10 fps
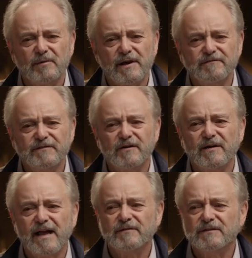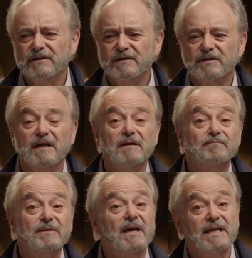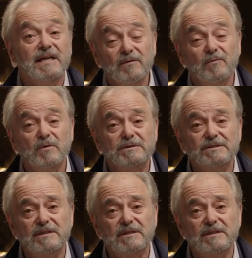and I figured out that uh, he was